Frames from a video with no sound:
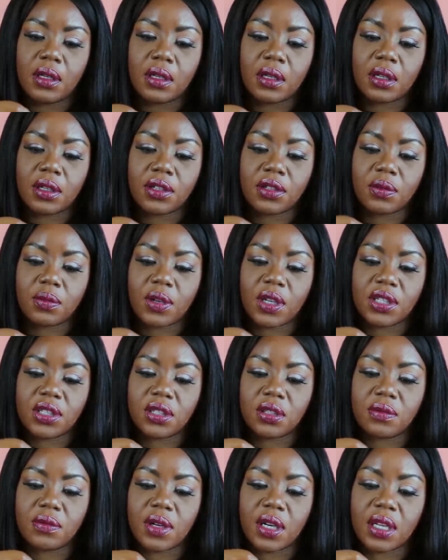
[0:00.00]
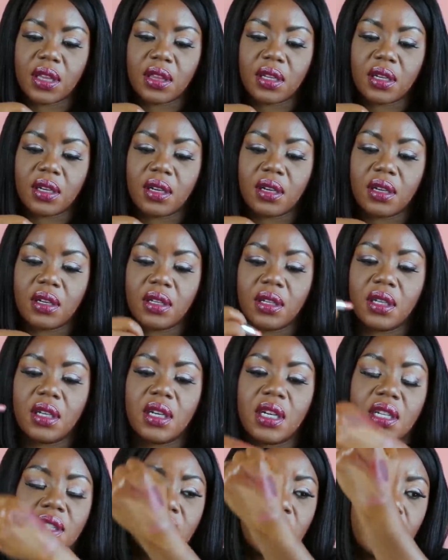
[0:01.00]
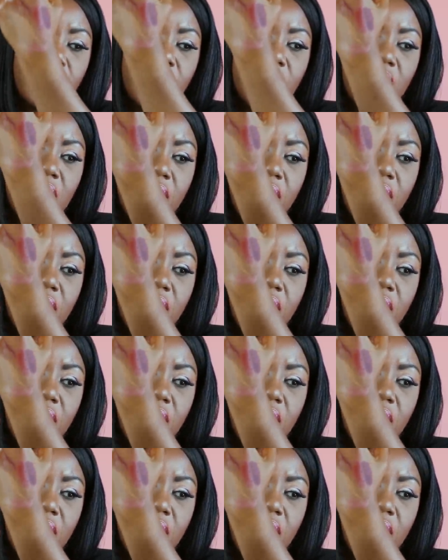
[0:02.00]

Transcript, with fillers: I'll swatch it right there. Yeah, that's going to